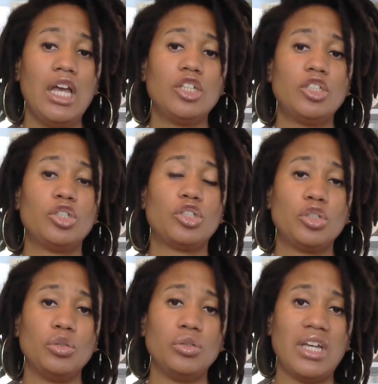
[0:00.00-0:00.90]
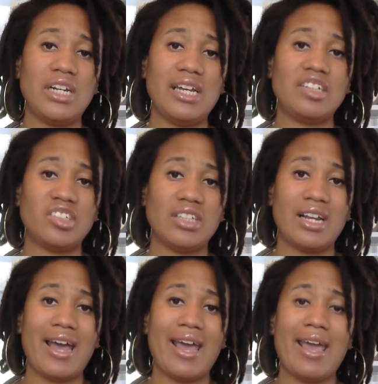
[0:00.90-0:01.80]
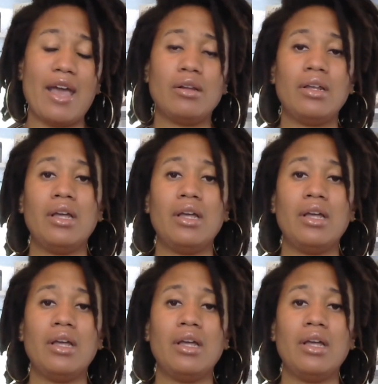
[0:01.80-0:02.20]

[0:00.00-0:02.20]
to soothe any itching that I had.